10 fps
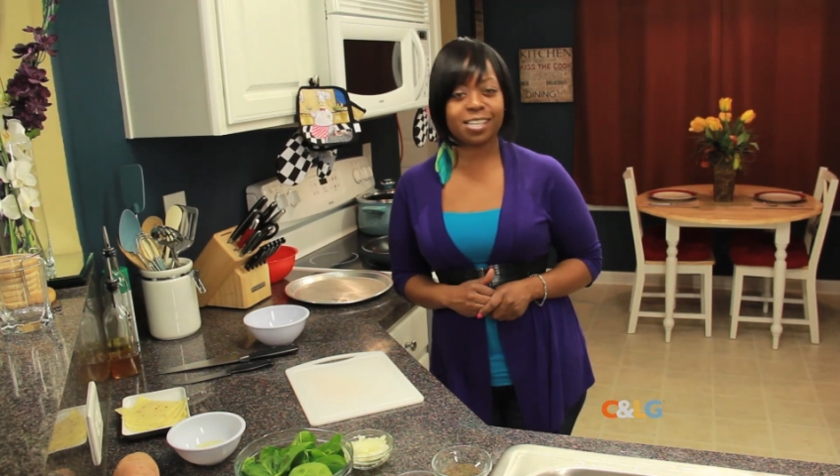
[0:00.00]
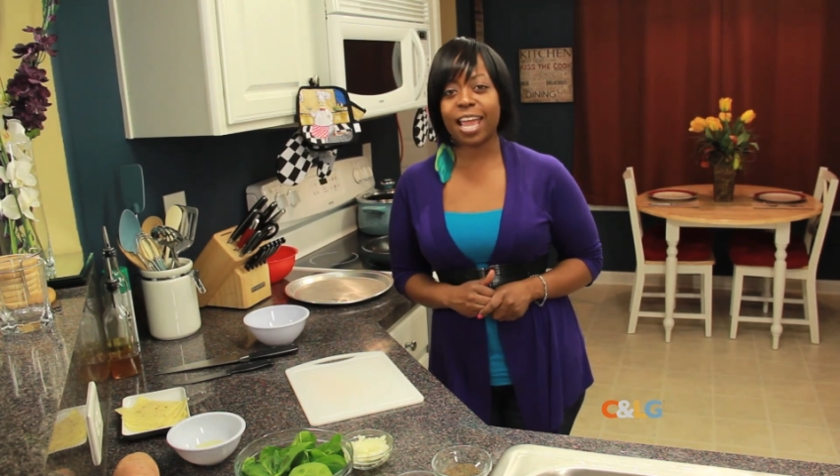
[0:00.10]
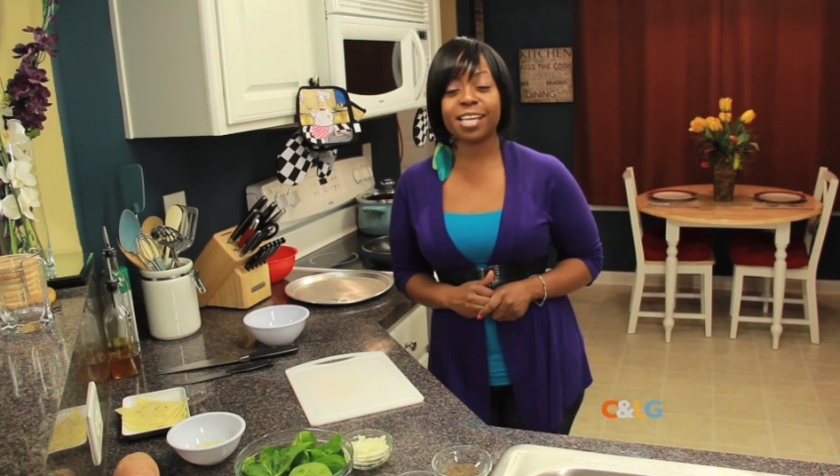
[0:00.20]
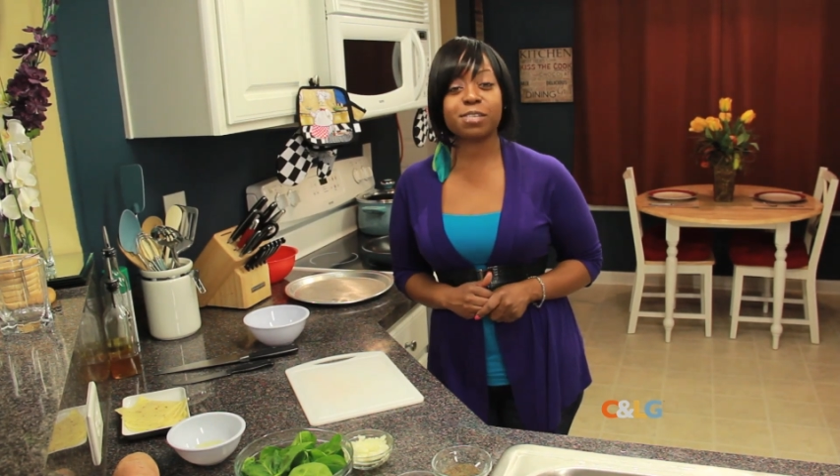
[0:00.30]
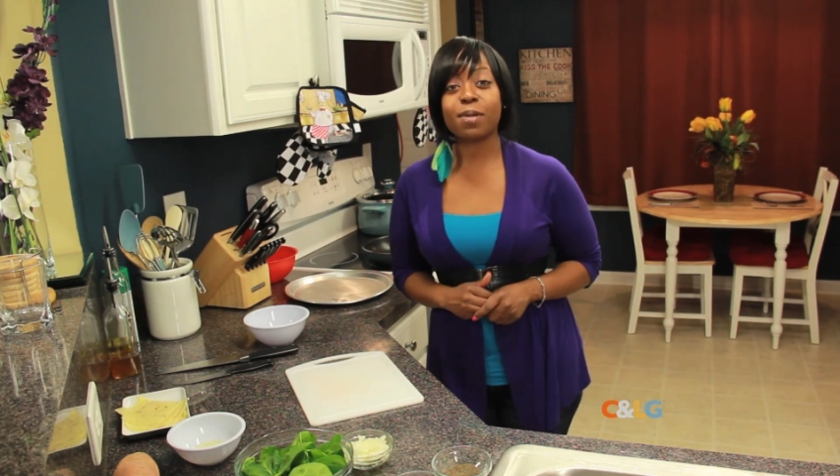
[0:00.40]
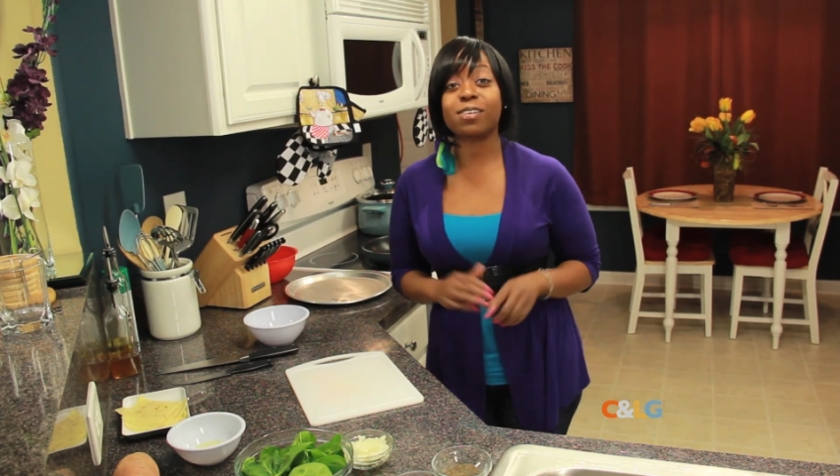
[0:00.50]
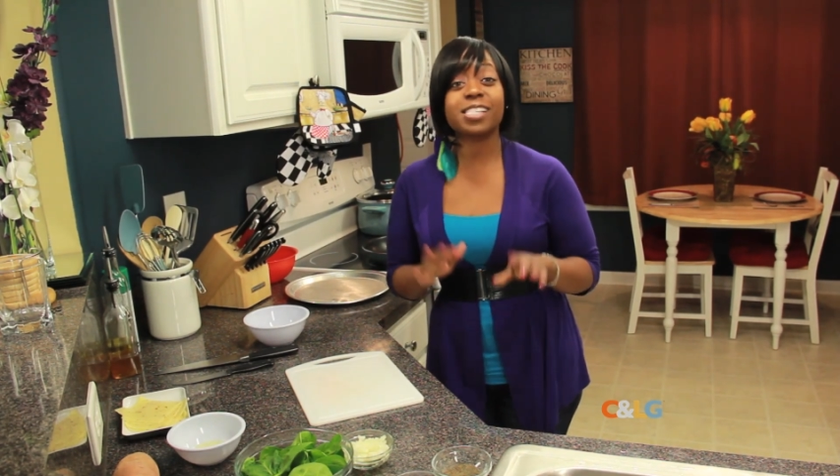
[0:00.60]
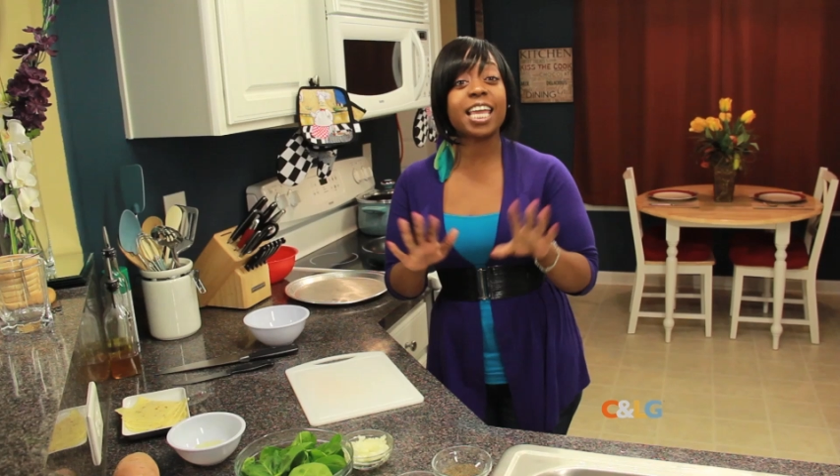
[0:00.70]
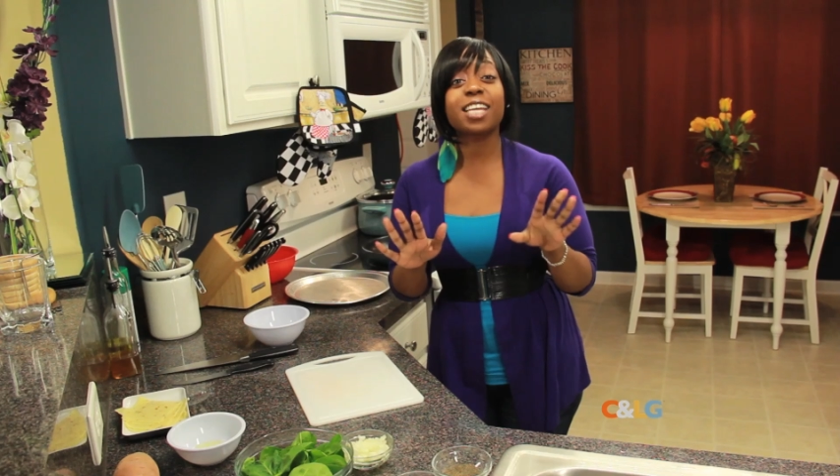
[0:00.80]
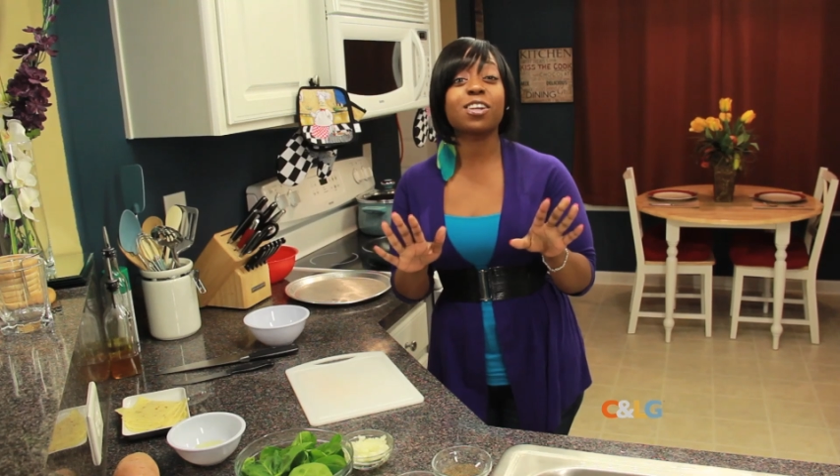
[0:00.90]
Today is
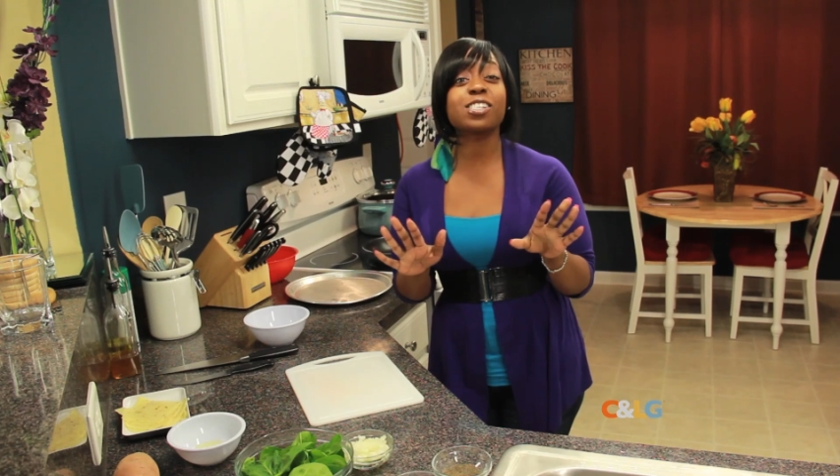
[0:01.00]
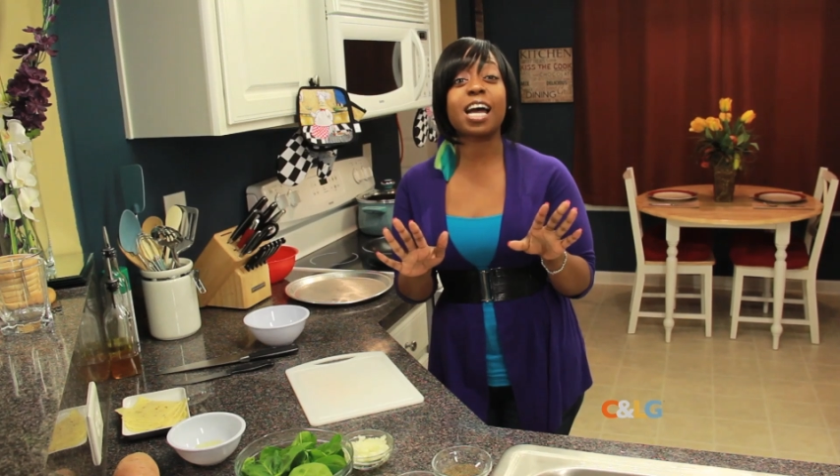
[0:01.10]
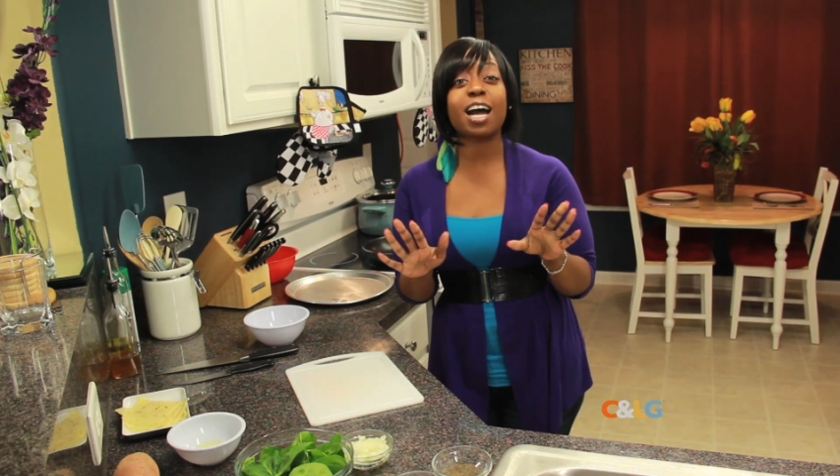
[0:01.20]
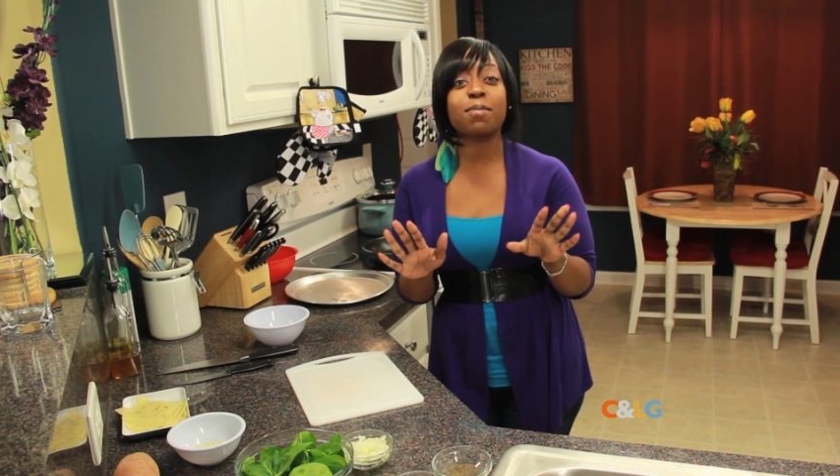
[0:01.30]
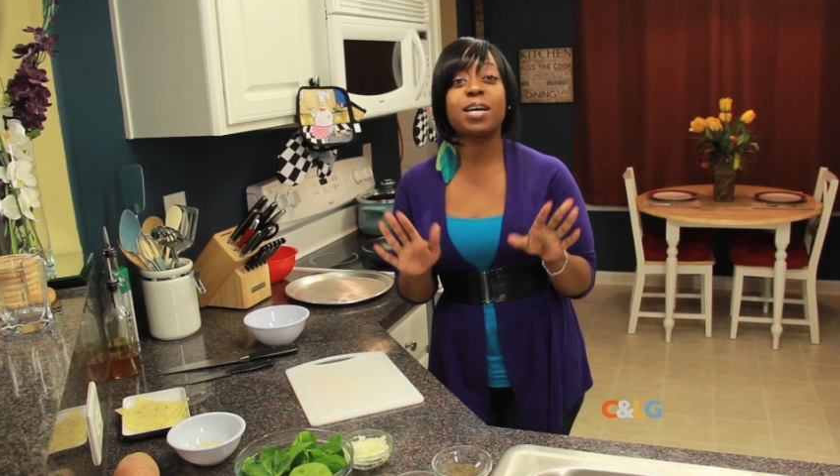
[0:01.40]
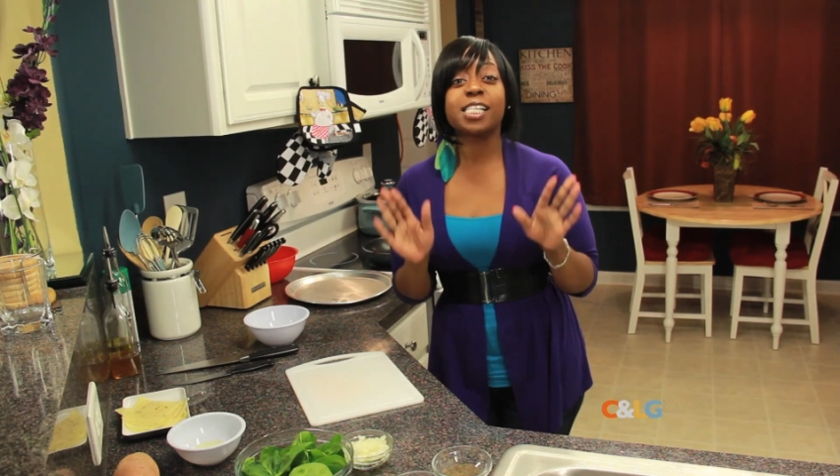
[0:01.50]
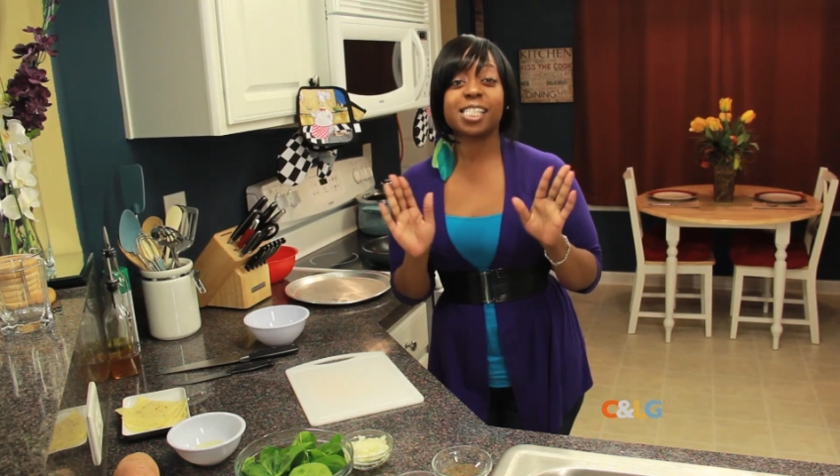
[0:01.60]
about taking the time